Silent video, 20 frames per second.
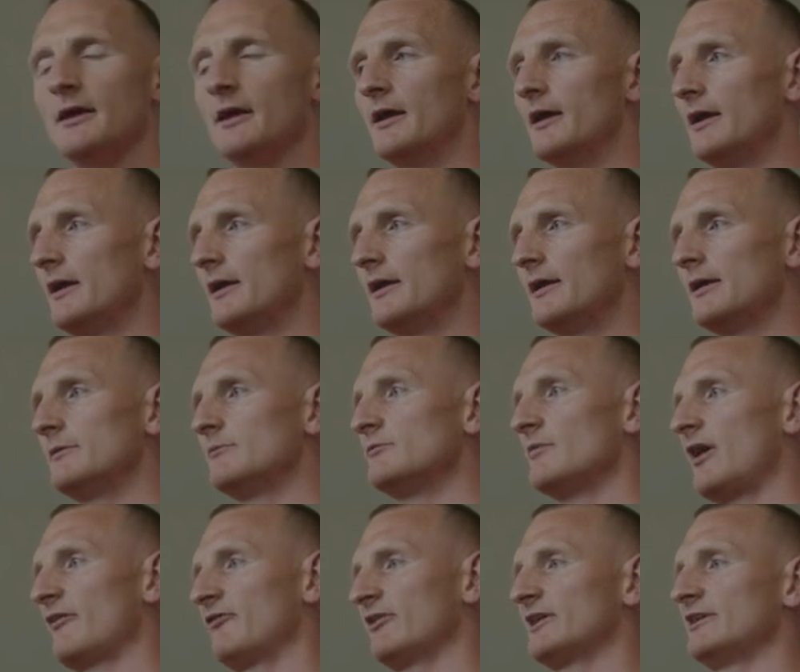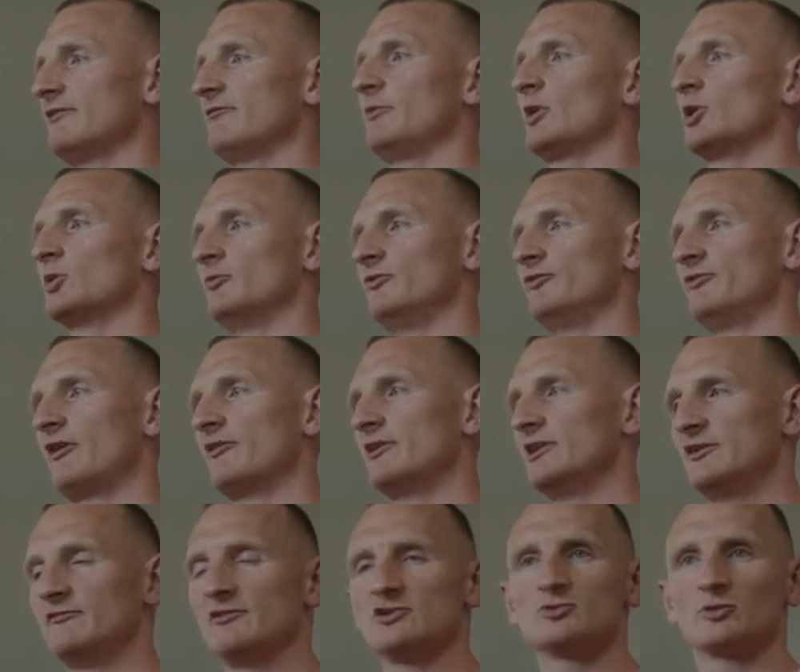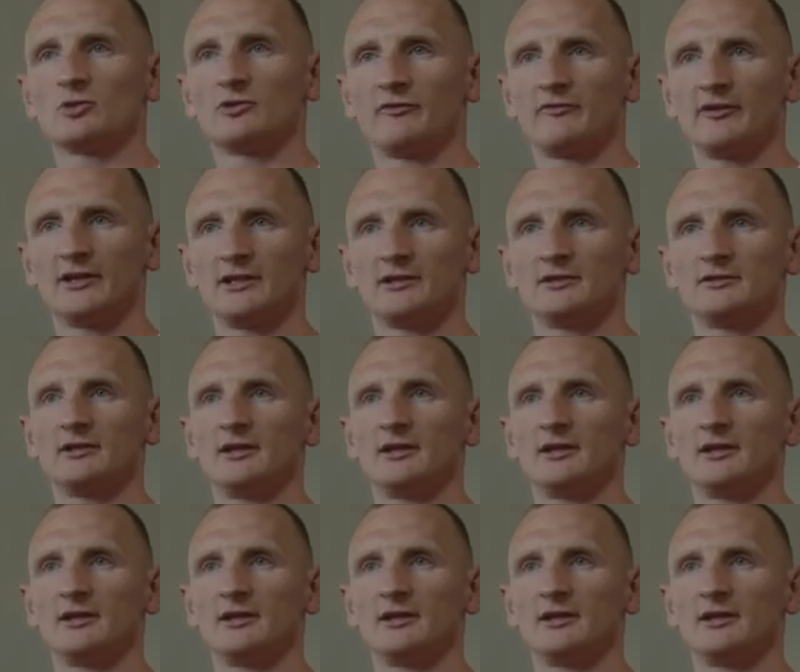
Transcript: I think it becomes very individual. I think